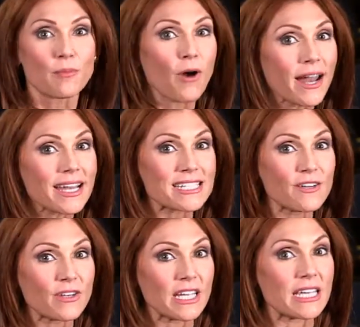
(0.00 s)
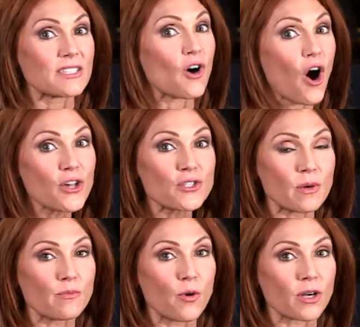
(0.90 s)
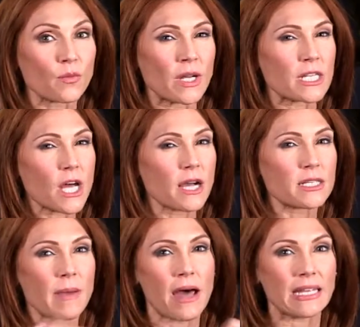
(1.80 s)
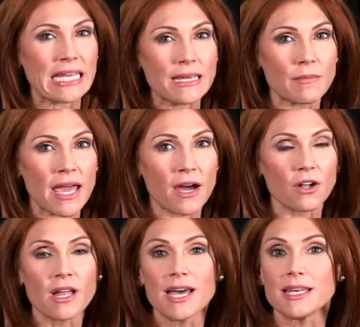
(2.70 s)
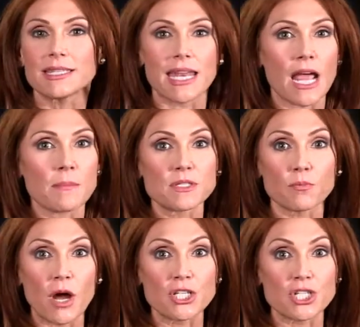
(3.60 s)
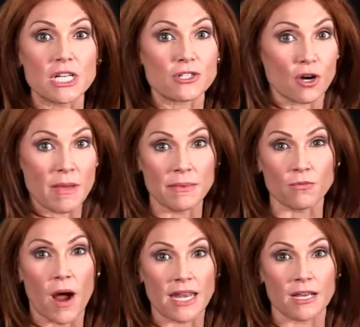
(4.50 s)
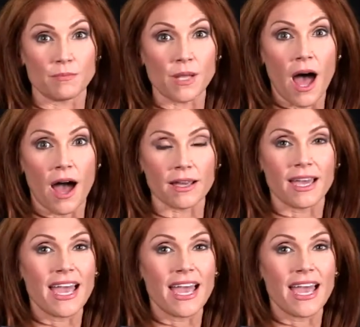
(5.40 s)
Productivity is also important when it talks about email, setting up spreadsheets, or maybe writing a blog.